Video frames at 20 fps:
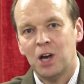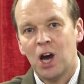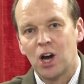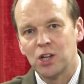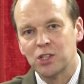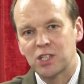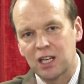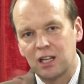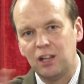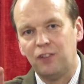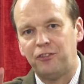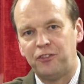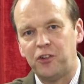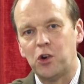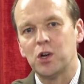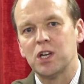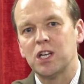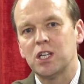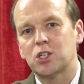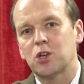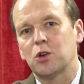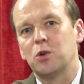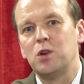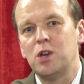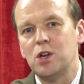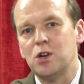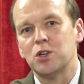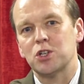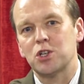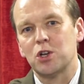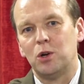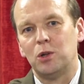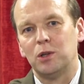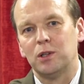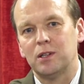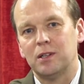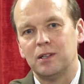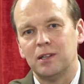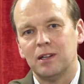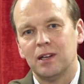Until 42 years
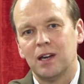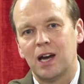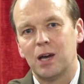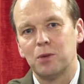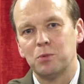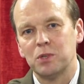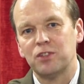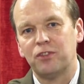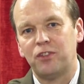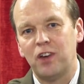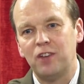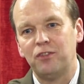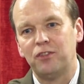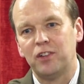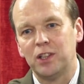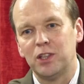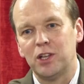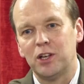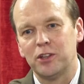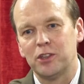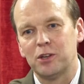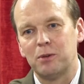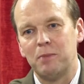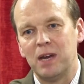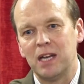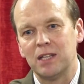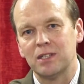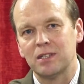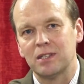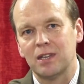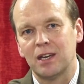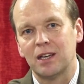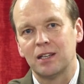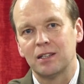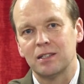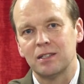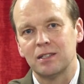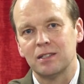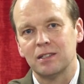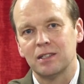old, I was faithful in other men's
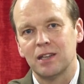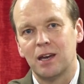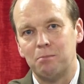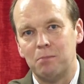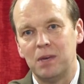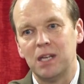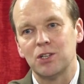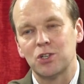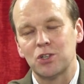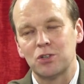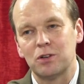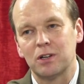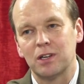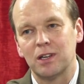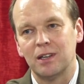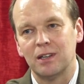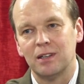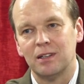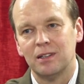things in ministry.